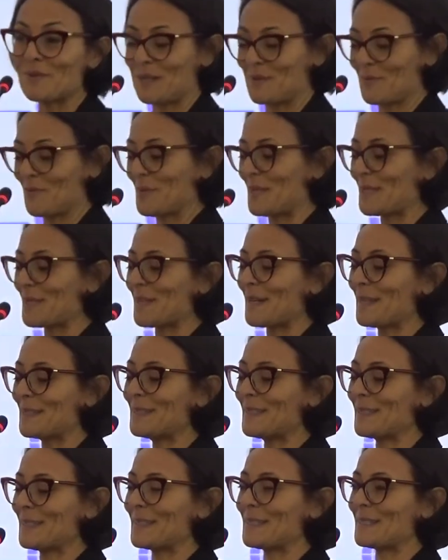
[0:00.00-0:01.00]
when we
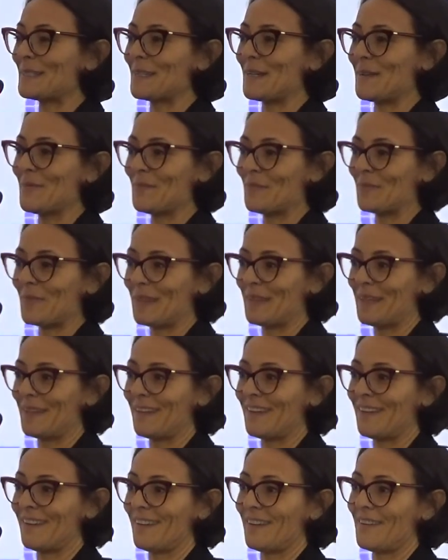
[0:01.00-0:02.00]
started um,
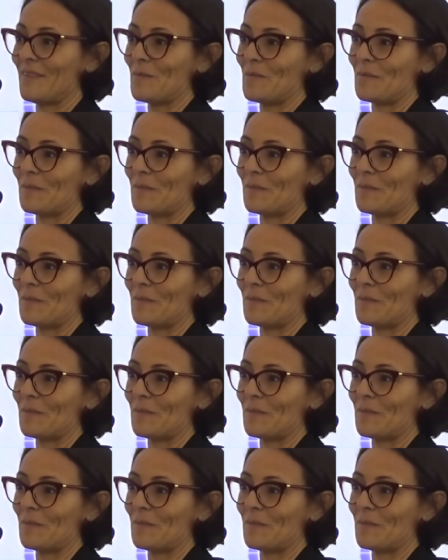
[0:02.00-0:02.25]
uh,